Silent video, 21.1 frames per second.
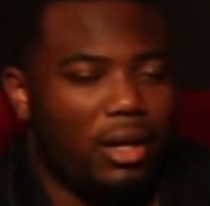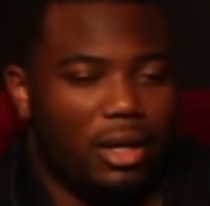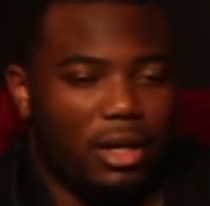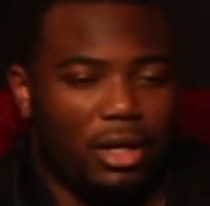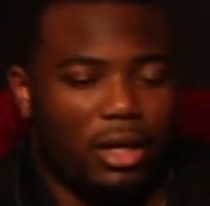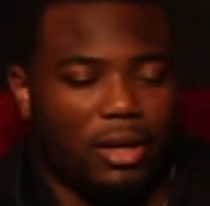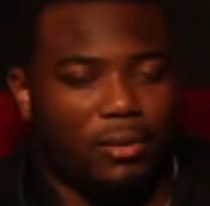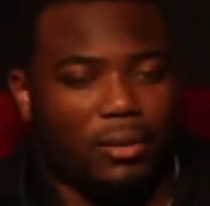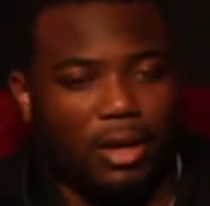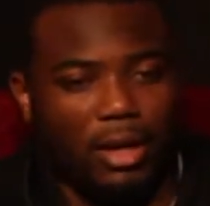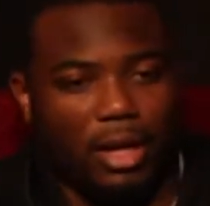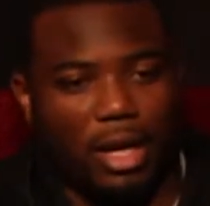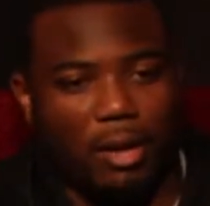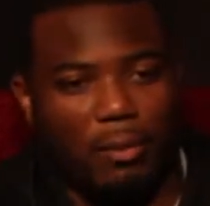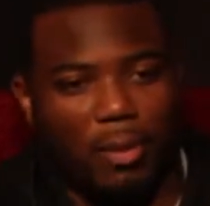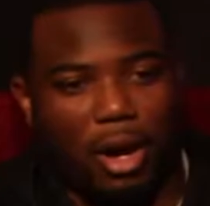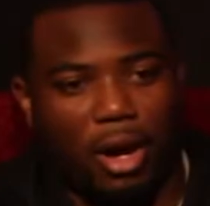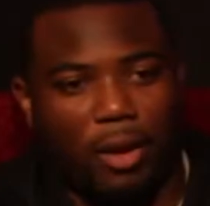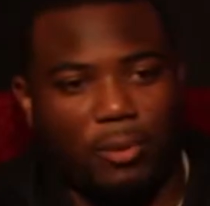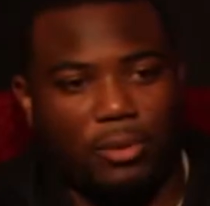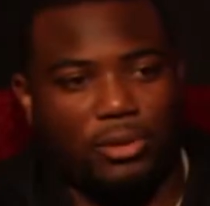And then when I get
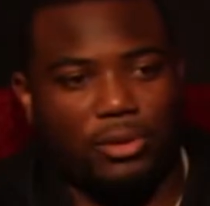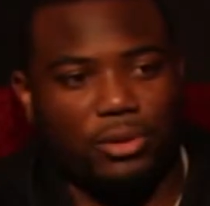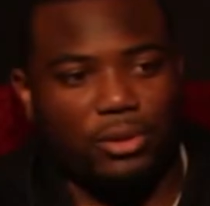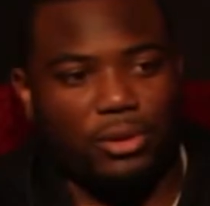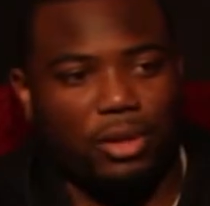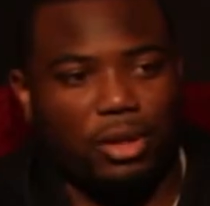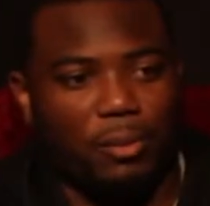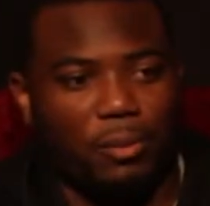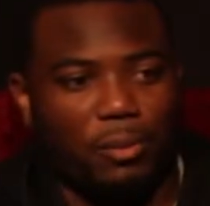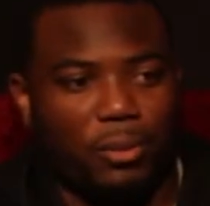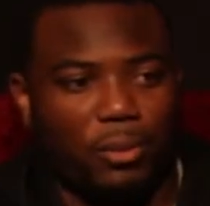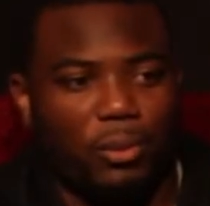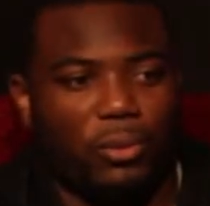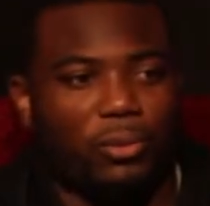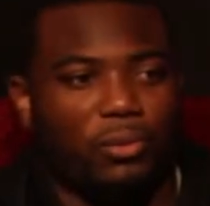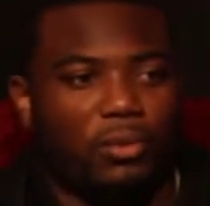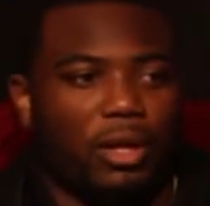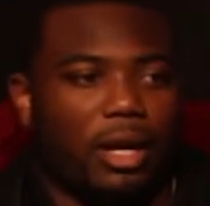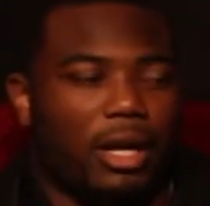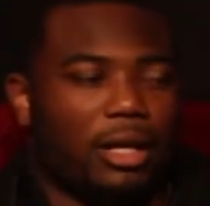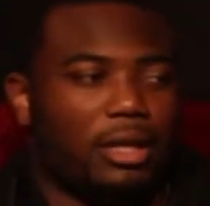my opportunity,
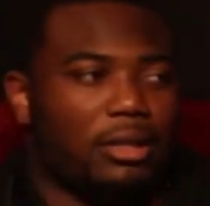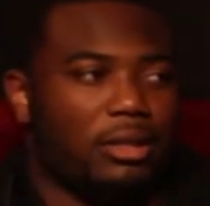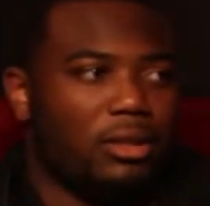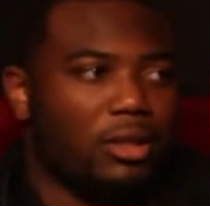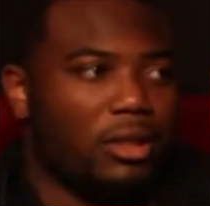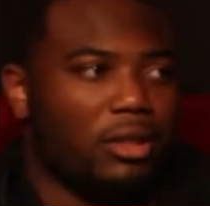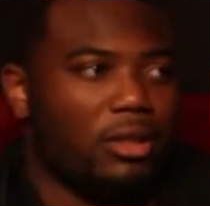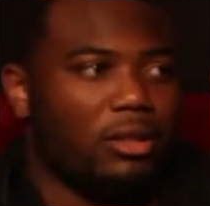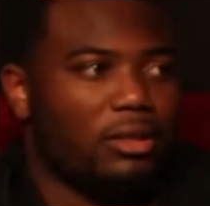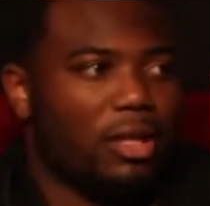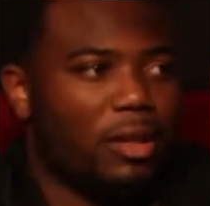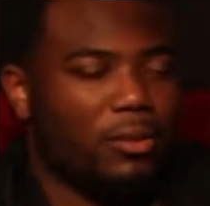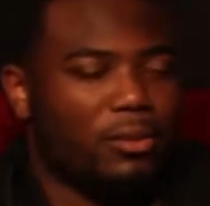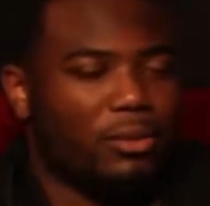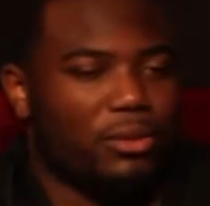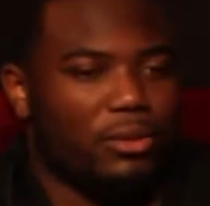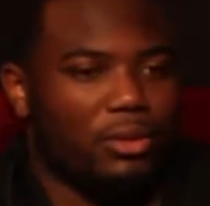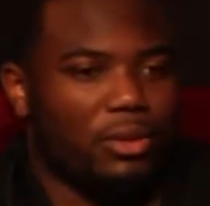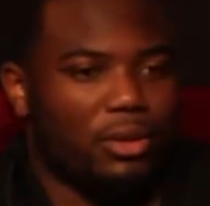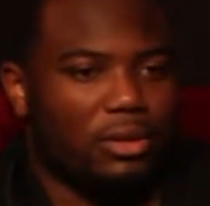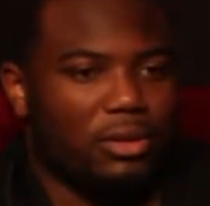prove that I deserve this
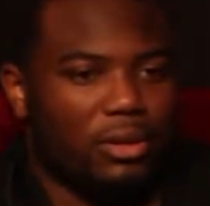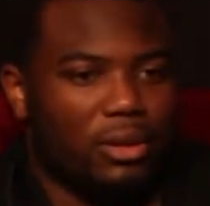opportunity.